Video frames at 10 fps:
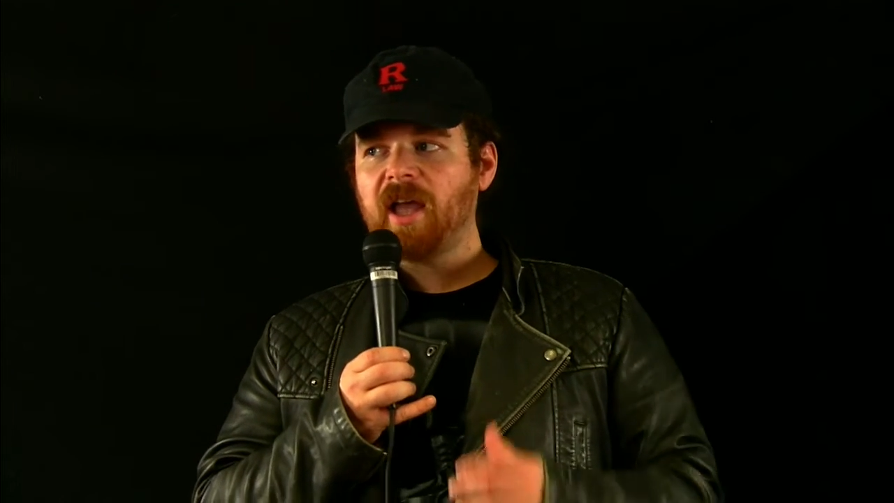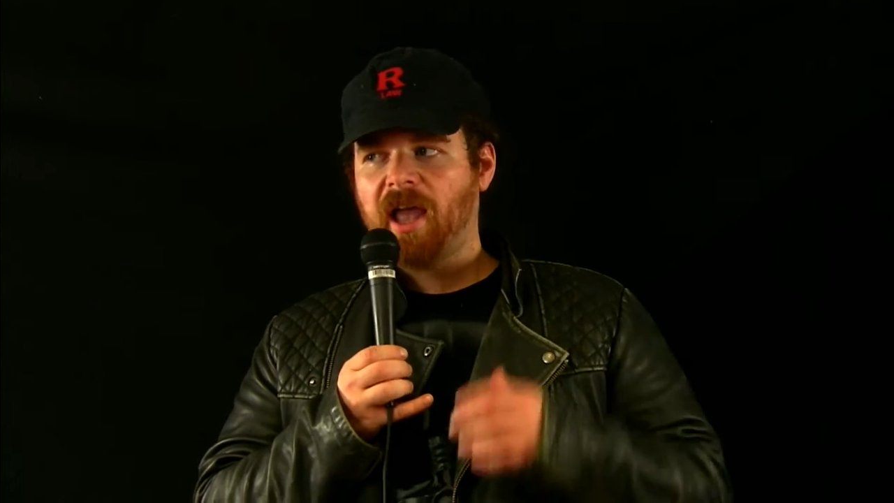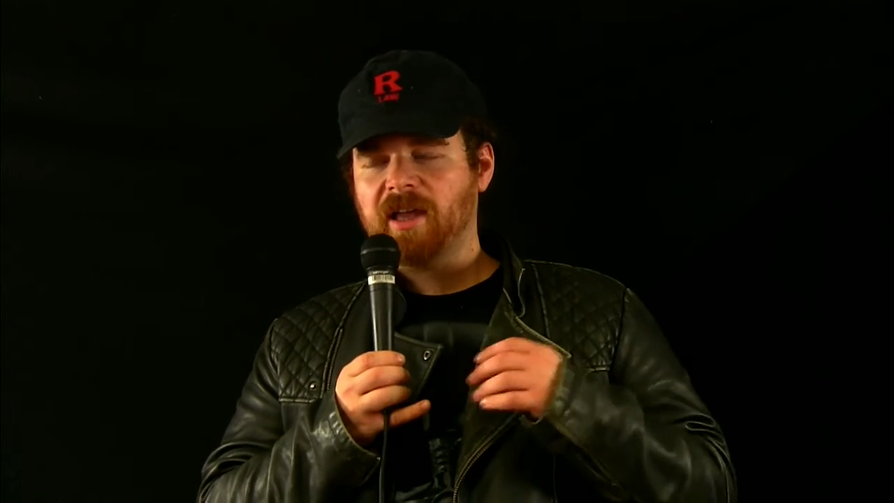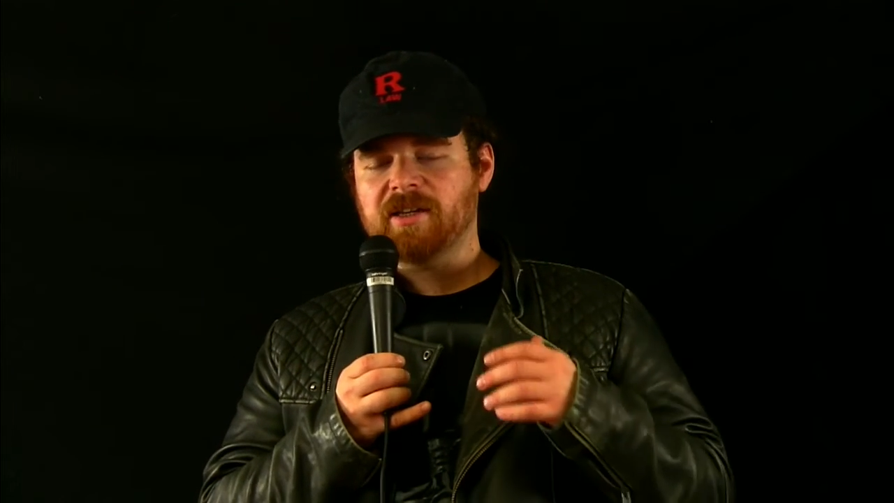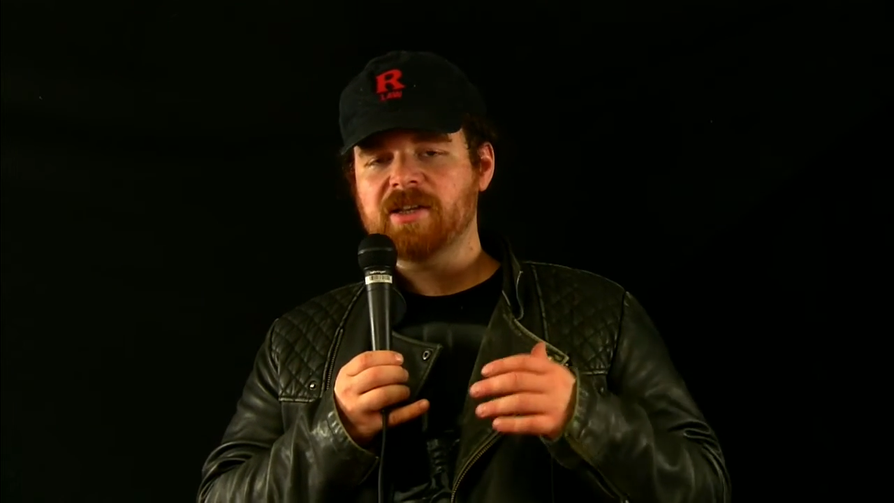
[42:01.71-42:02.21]

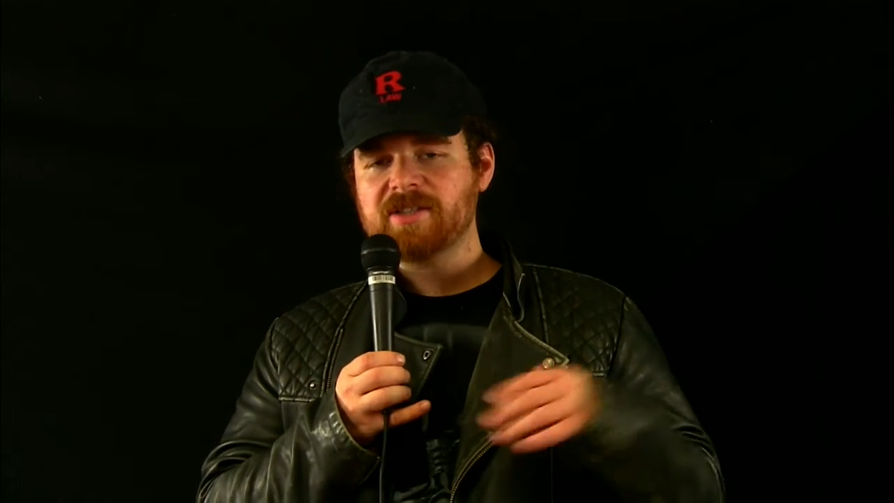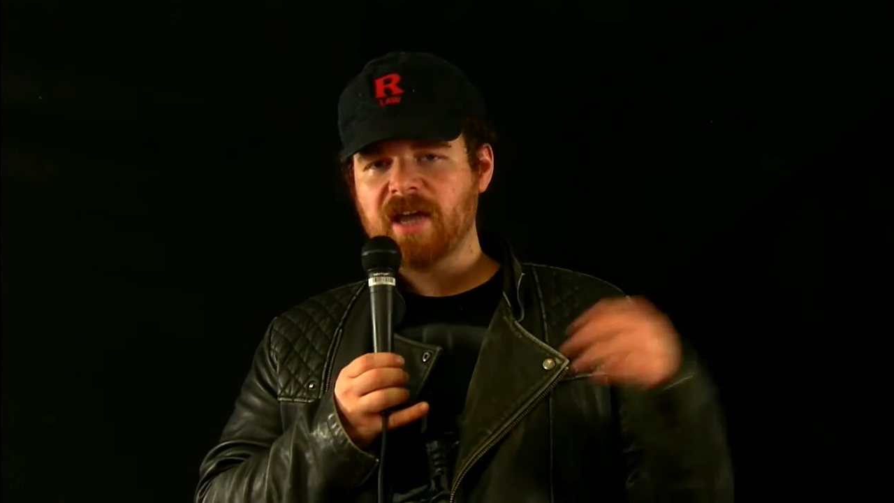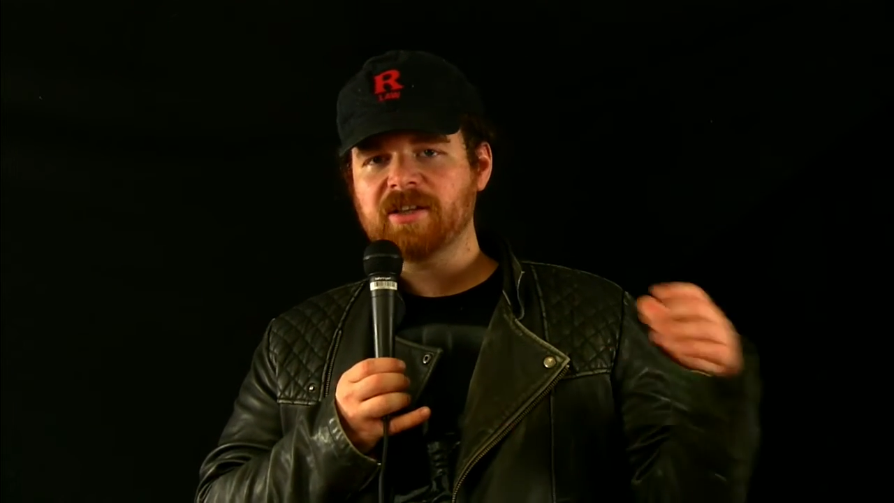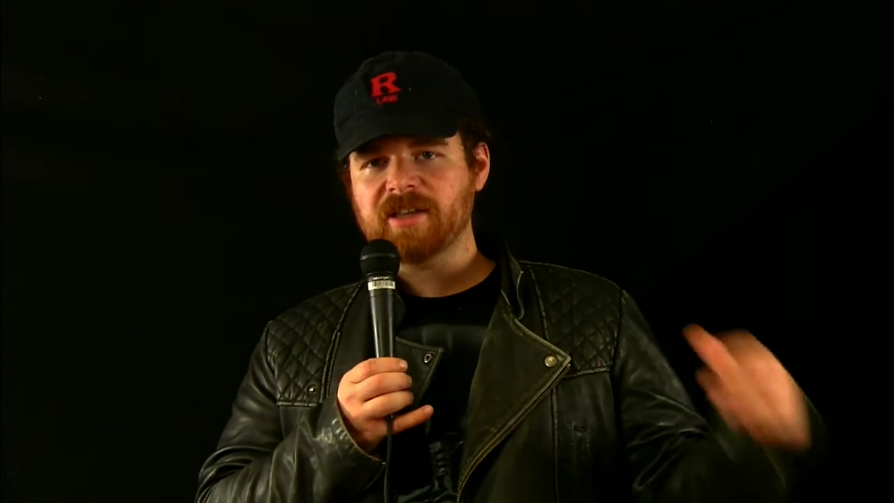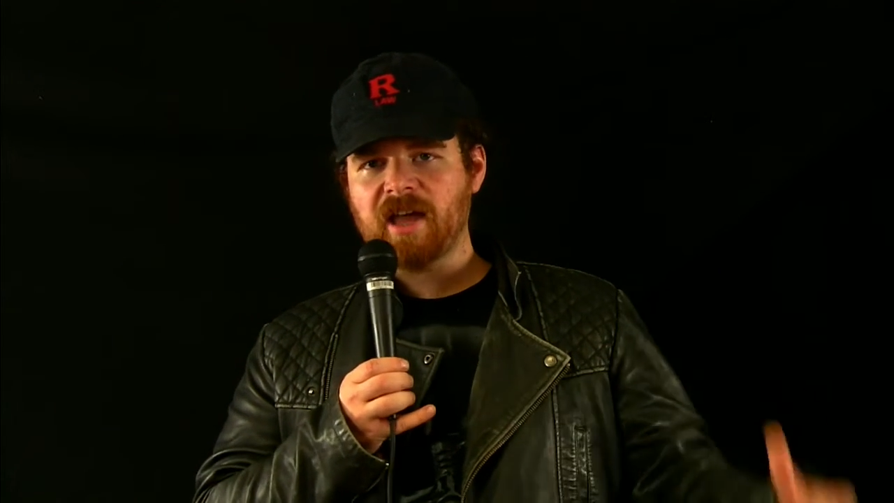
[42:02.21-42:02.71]
and he's
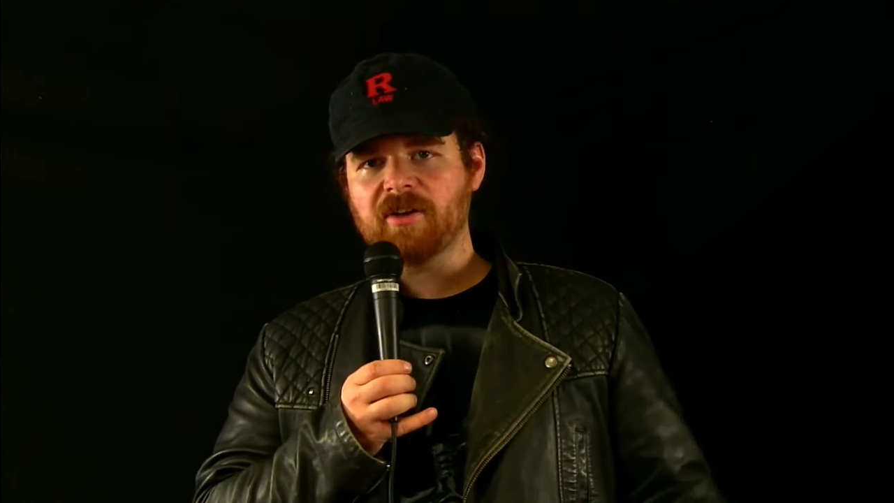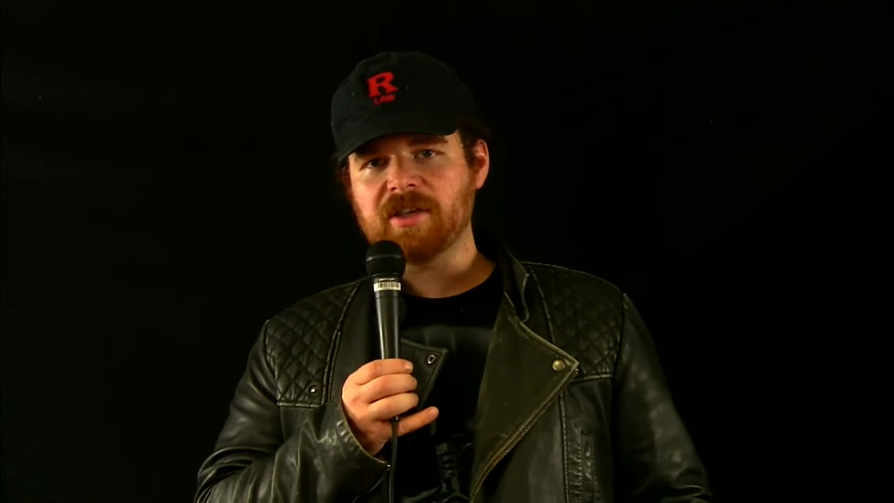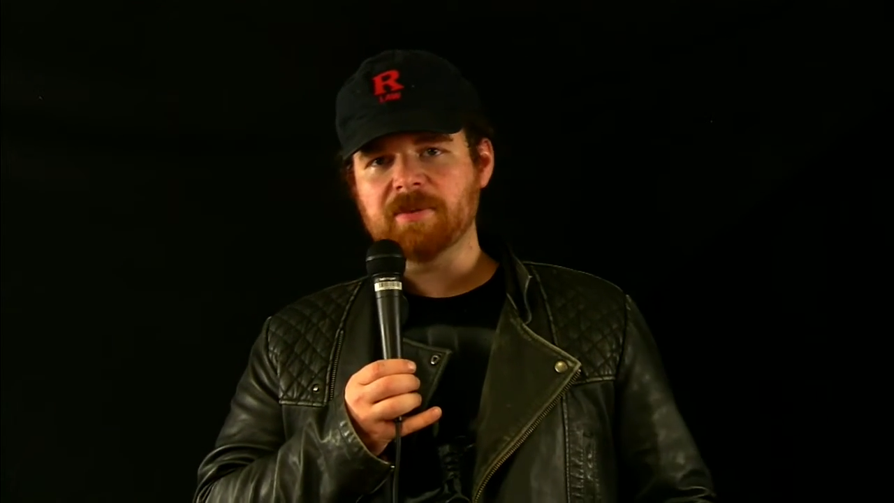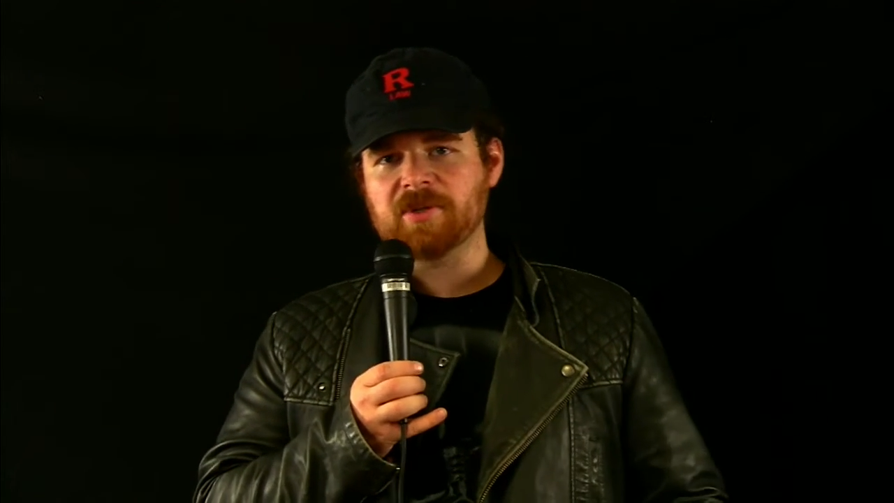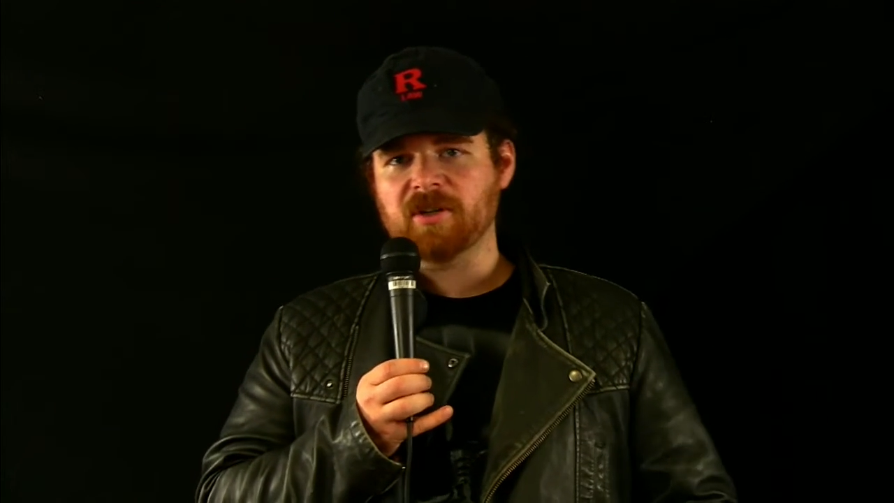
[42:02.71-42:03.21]
kind of the guy who keeps it